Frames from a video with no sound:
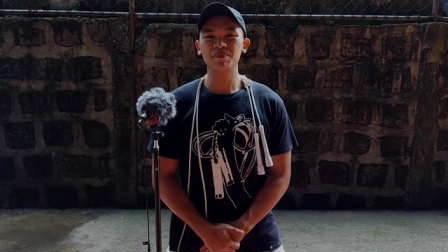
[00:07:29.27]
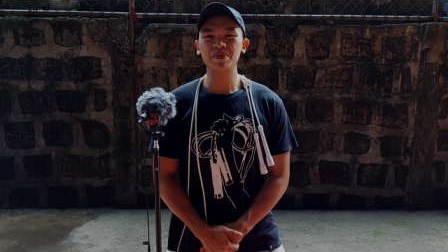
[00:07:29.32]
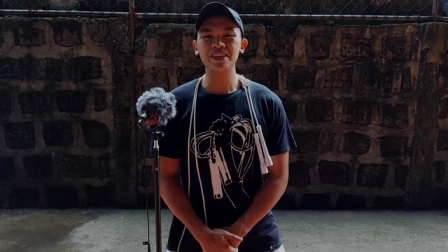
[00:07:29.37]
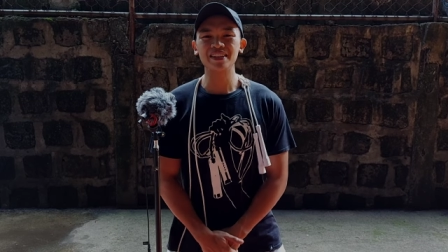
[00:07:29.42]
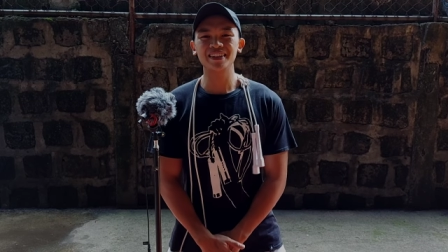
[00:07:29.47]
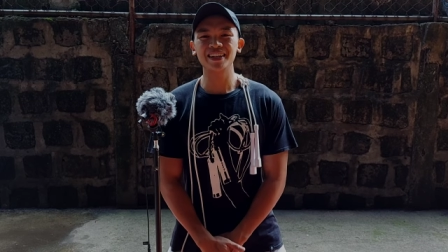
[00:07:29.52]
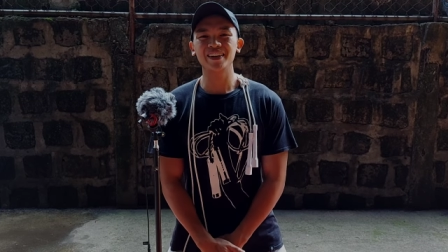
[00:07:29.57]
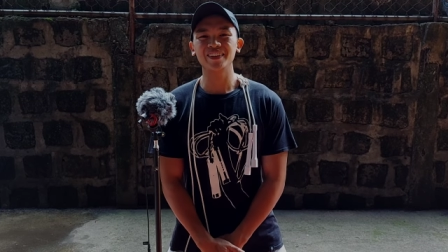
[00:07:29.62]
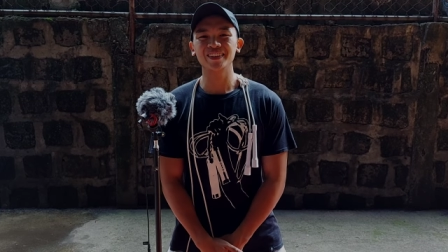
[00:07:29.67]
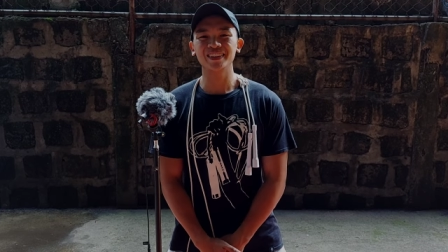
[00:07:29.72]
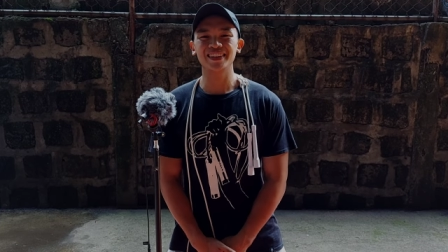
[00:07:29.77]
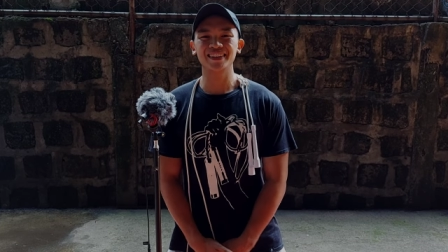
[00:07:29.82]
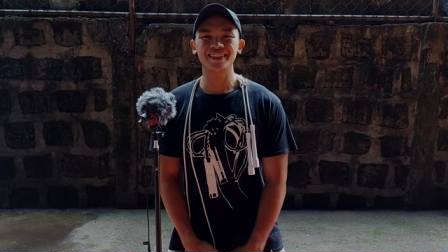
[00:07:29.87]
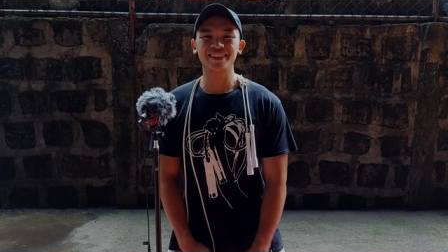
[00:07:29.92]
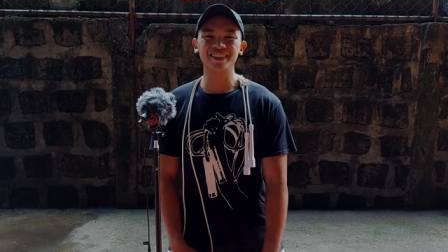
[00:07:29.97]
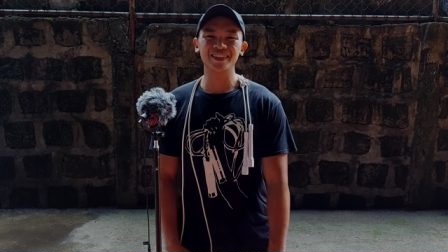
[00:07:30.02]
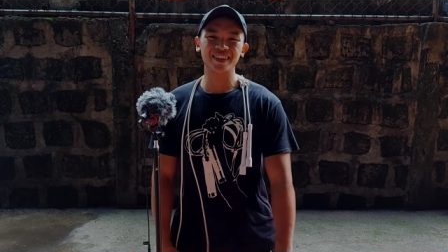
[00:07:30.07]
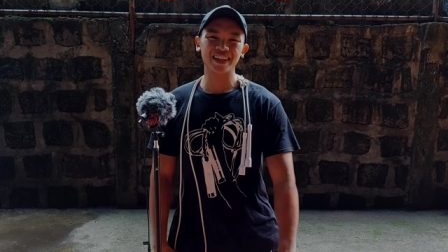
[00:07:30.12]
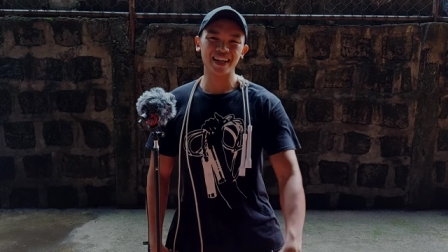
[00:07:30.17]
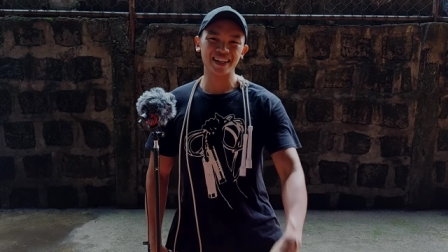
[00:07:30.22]
Peace out and I'll
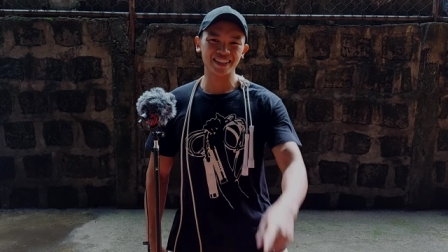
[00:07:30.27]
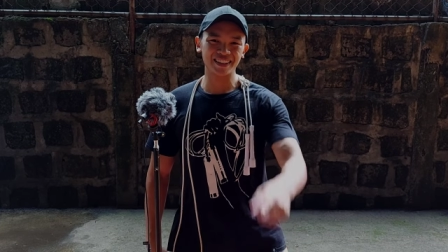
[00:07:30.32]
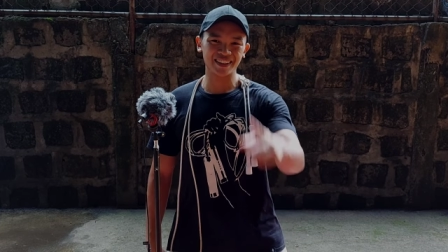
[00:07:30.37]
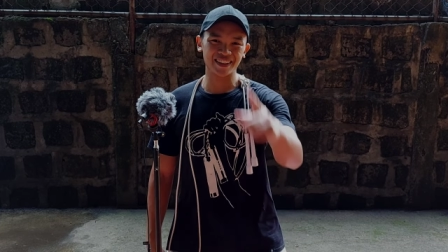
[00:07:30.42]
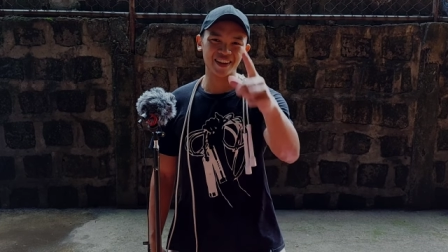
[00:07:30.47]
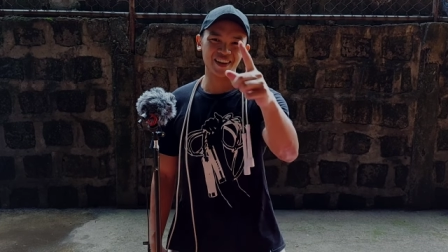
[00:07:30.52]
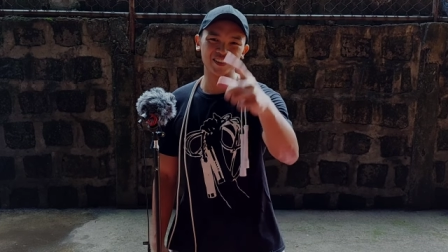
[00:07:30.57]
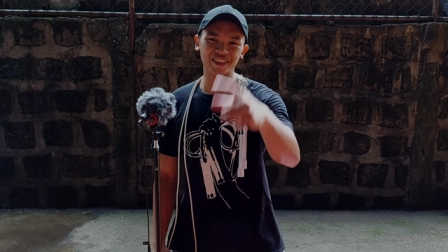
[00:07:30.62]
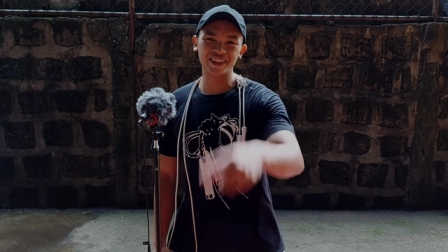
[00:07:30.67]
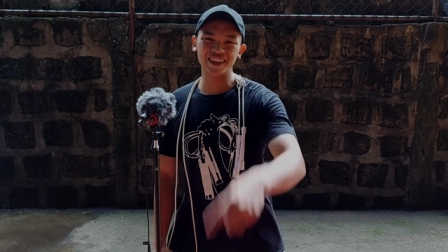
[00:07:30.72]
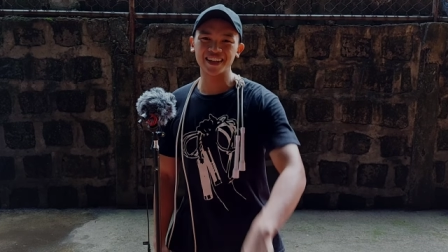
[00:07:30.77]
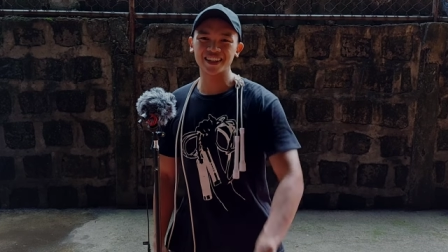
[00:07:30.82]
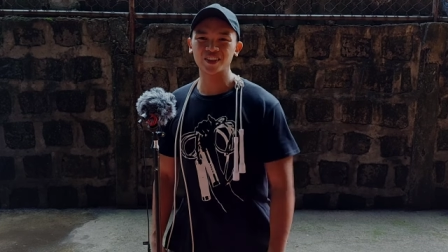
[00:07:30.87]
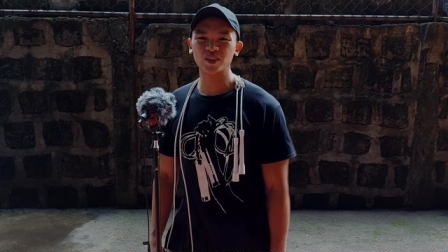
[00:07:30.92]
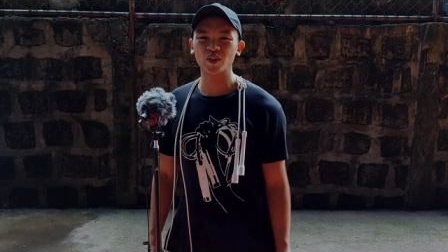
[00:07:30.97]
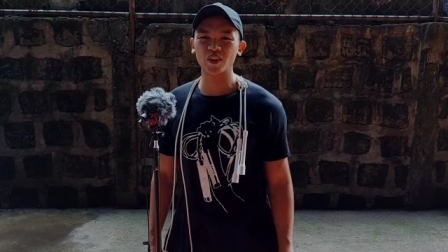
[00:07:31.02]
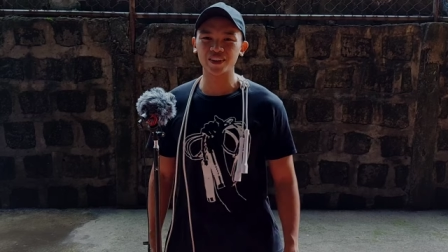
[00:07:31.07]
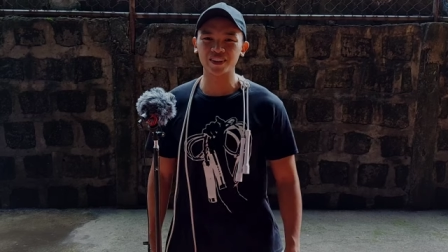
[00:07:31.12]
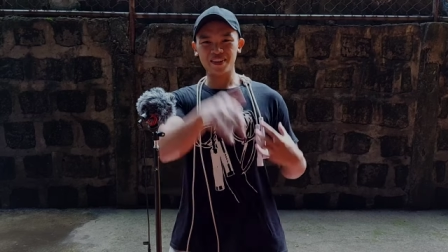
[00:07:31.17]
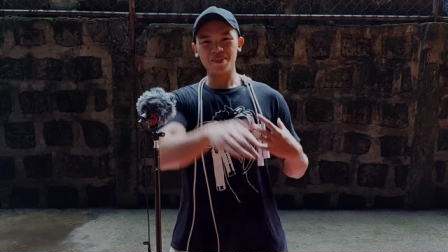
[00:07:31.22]
see you guys on the
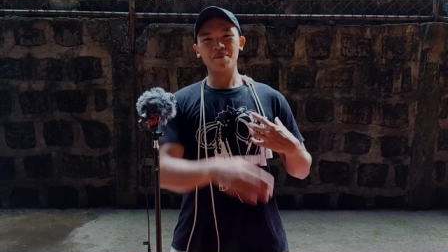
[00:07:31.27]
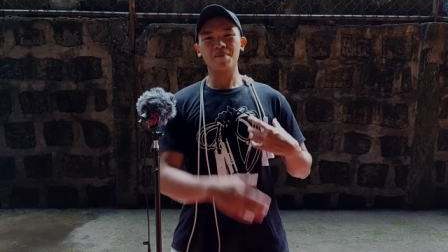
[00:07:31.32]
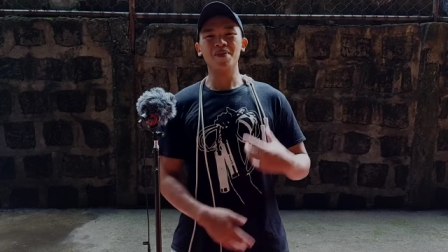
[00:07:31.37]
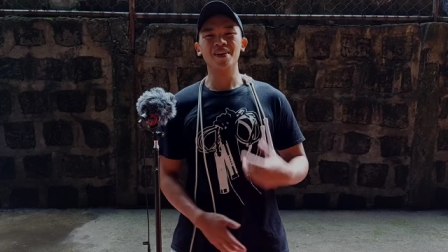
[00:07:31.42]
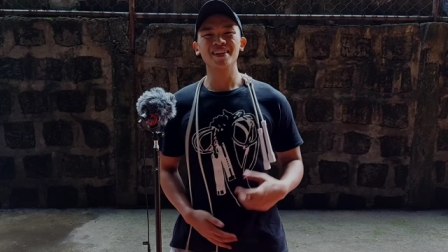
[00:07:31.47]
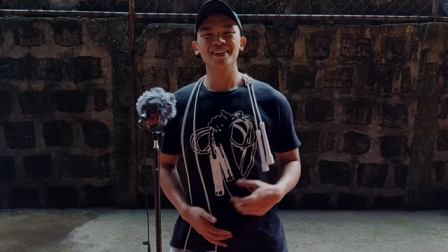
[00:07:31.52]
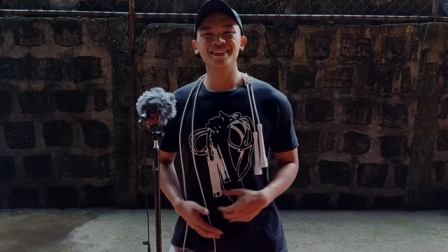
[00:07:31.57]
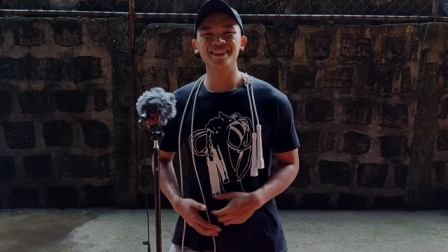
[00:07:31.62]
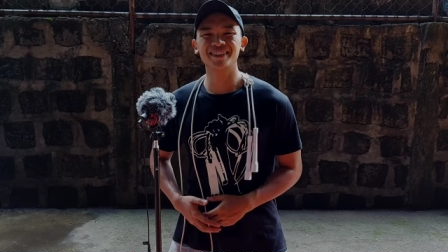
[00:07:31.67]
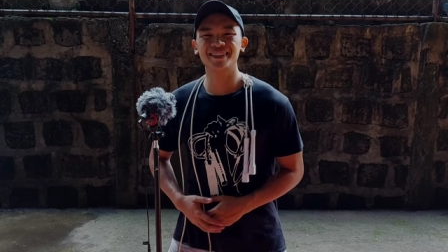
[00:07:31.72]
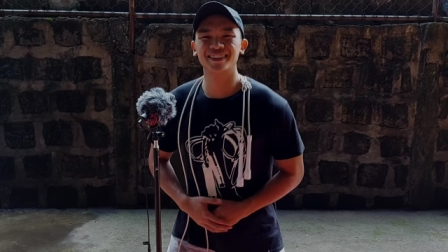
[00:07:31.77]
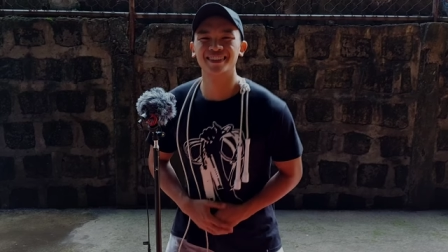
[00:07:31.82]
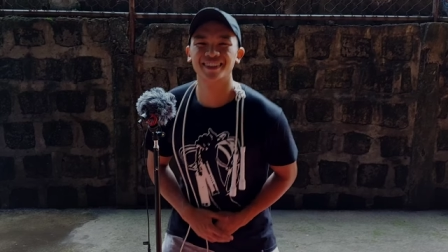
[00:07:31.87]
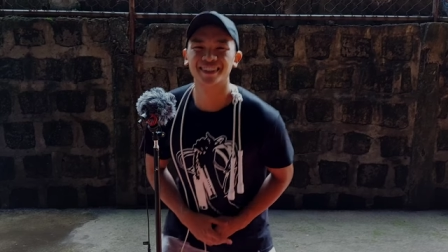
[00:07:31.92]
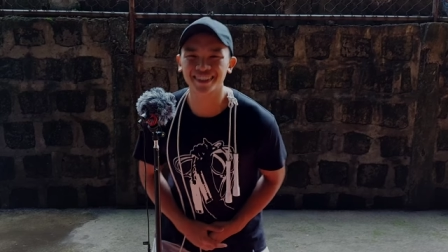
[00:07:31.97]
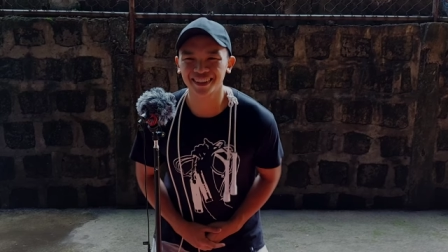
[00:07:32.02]
next one. Peace!